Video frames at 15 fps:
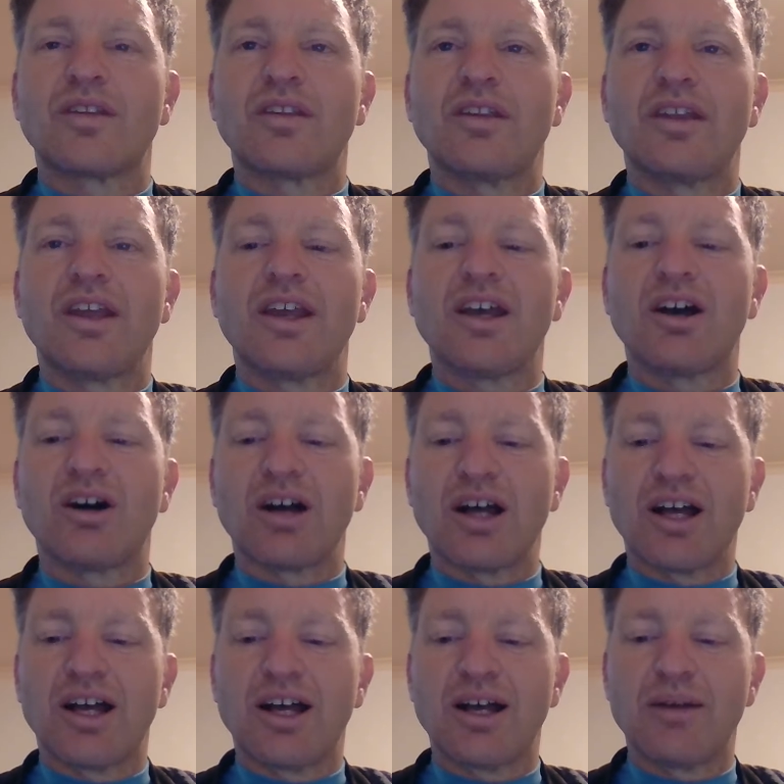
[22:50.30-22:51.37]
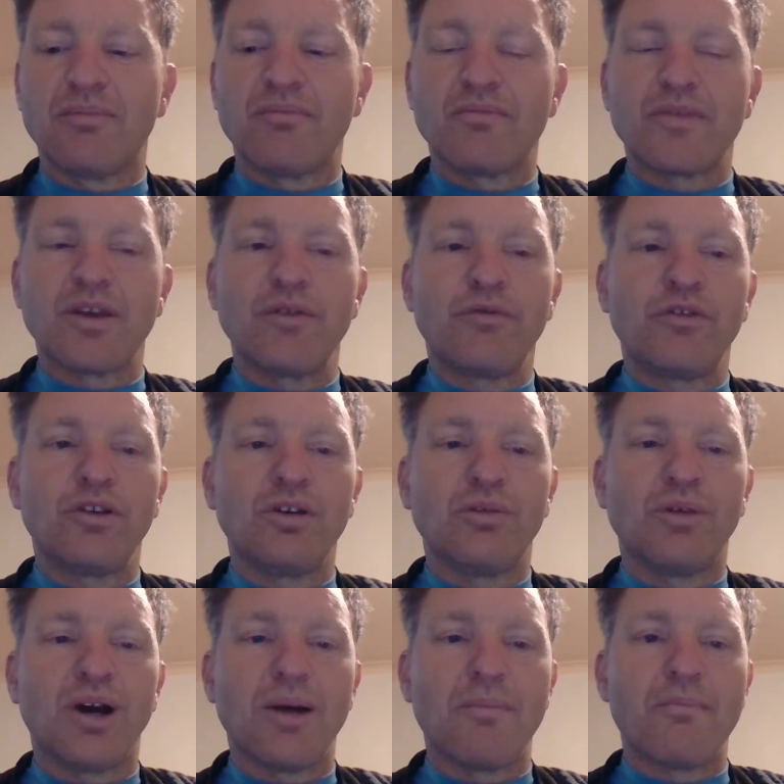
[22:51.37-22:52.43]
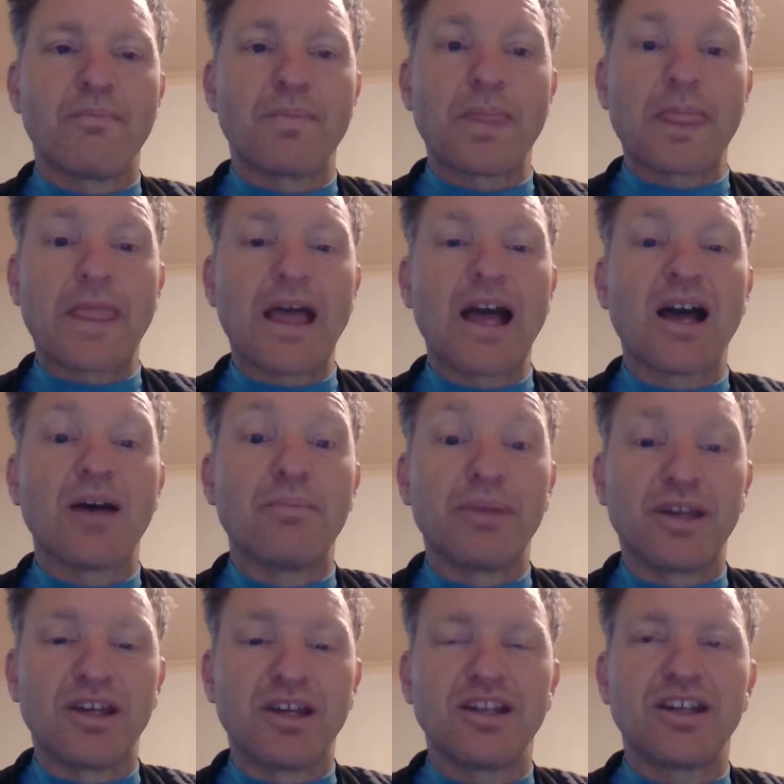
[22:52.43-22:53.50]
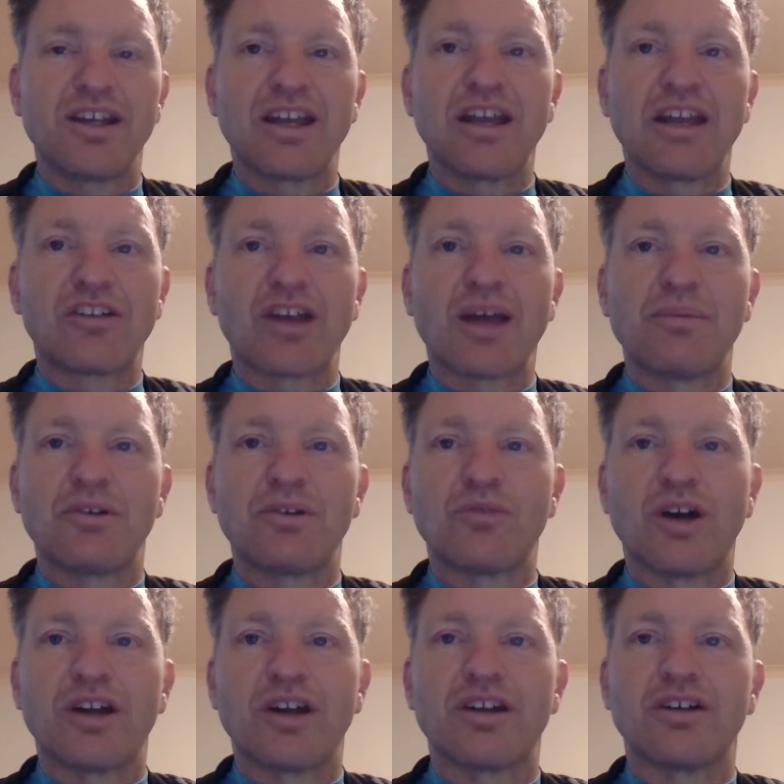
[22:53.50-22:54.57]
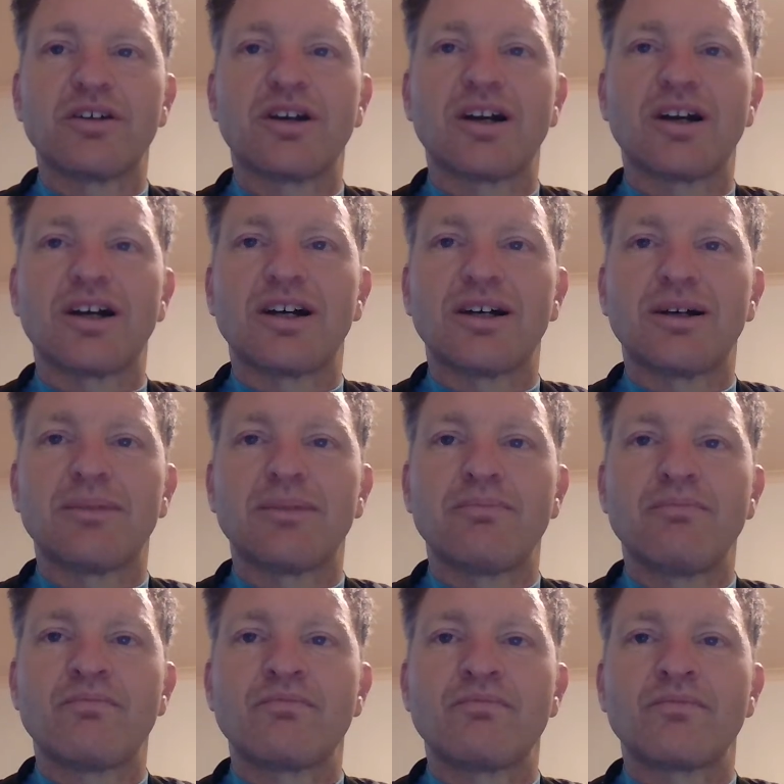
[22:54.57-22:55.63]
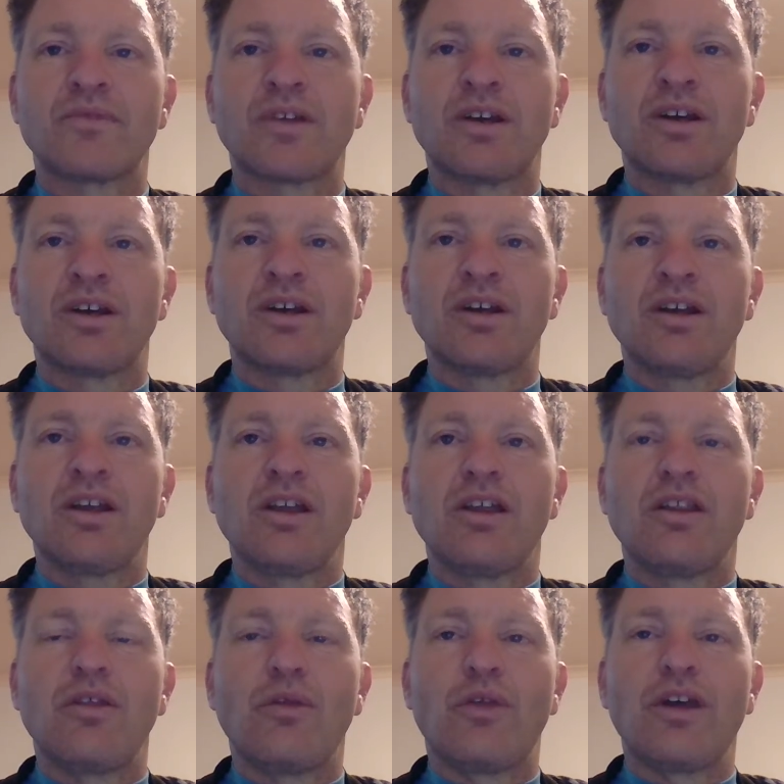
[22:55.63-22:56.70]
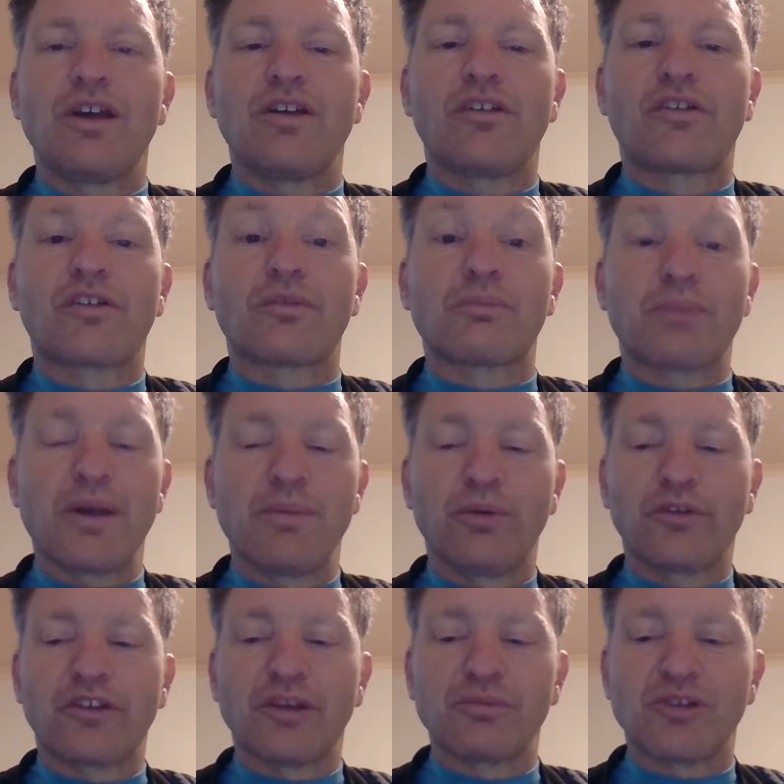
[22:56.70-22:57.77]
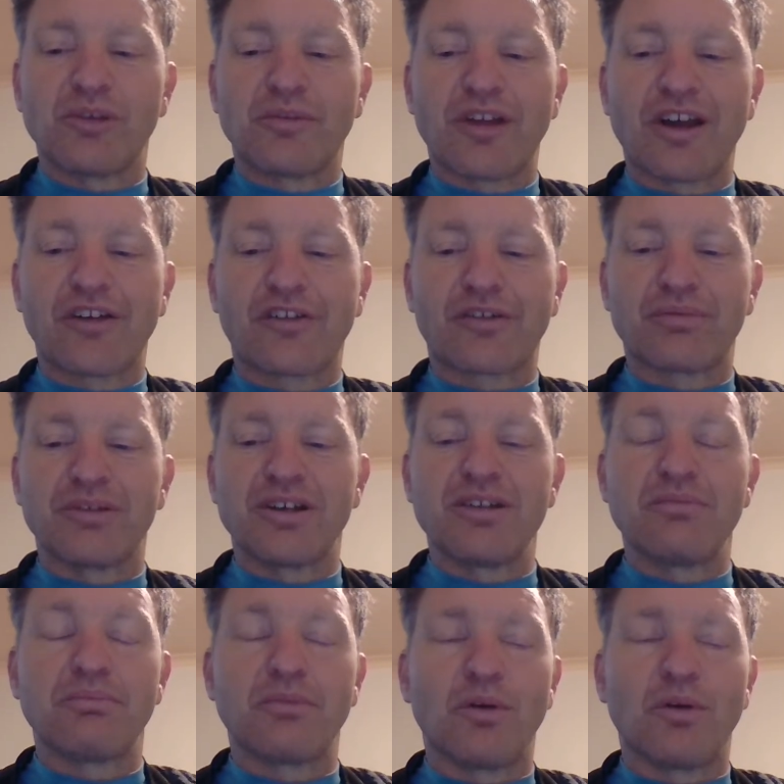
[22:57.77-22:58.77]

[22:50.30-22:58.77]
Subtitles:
now, if you are beginning into amateur radio, there's people sometimes ask me